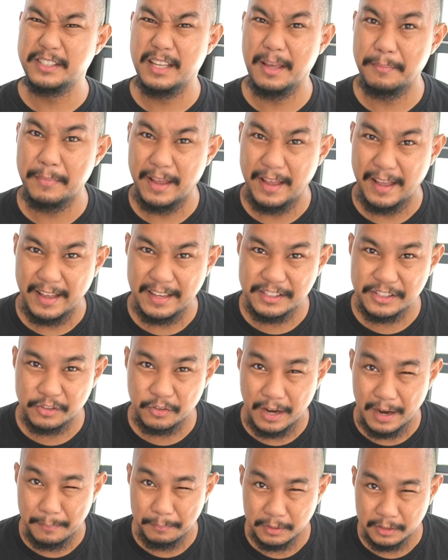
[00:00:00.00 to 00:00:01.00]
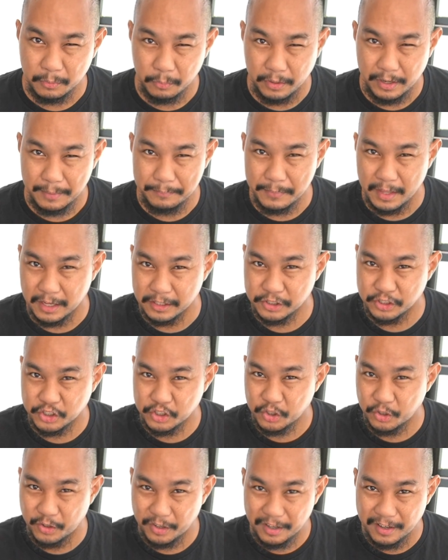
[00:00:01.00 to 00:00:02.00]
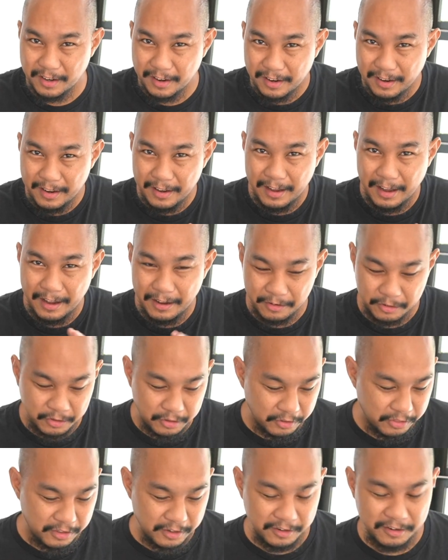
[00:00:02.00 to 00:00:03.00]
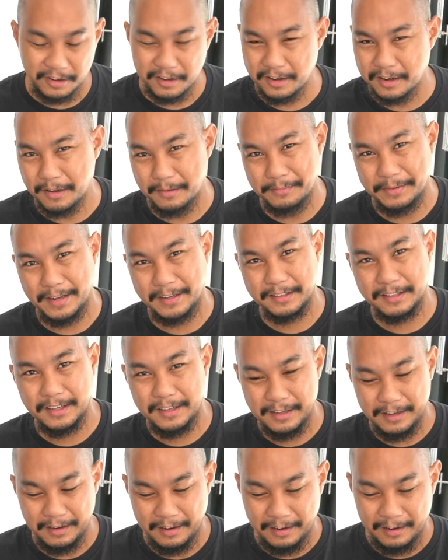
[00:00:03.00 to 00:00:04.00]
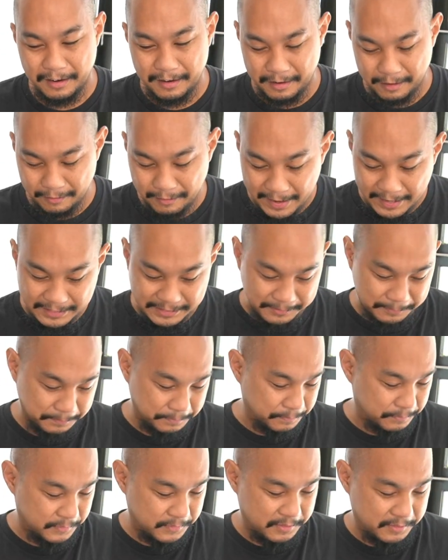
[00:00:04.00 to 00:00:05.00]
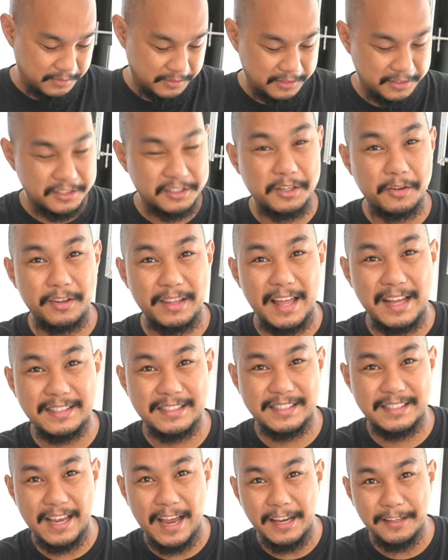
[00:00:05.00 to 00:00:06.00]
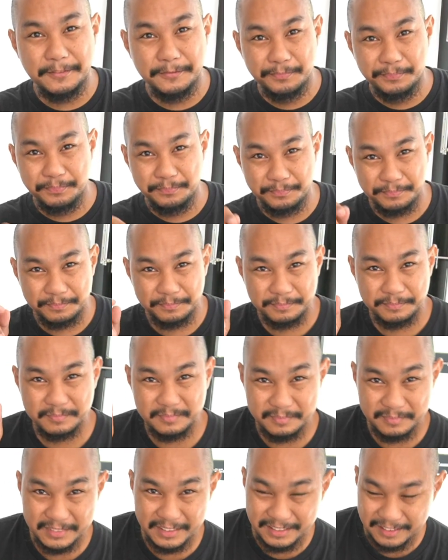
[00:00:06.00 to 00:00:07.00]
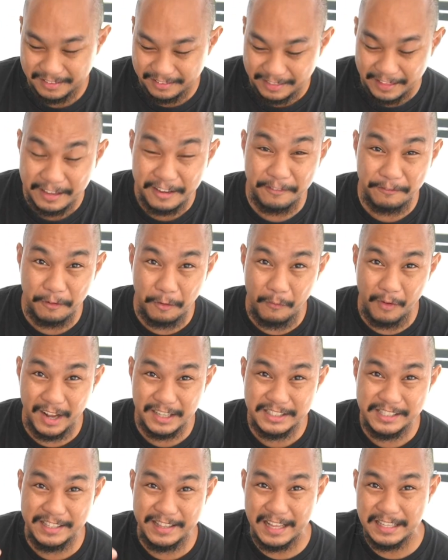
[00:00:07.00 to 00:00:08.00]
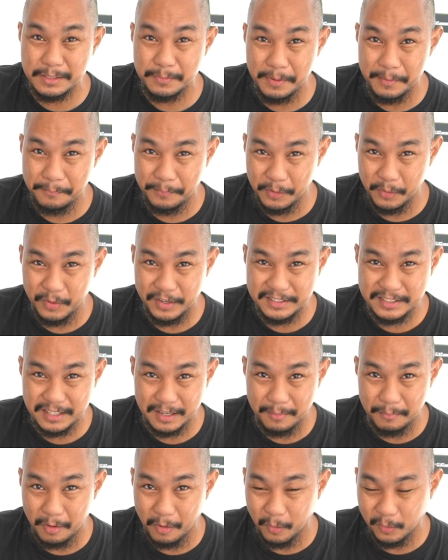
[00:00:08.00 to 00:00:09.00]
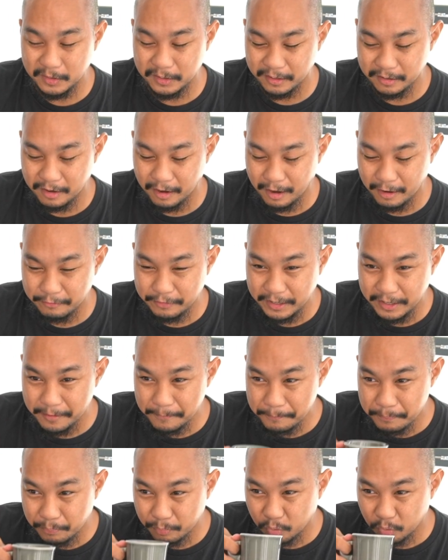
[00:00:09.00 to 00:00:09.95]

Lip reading: get my eggs scrambled when I'm not sure how good they're going to come out. All right. So with that said, thank you for watching. That's been Brewing Some Older Coffee.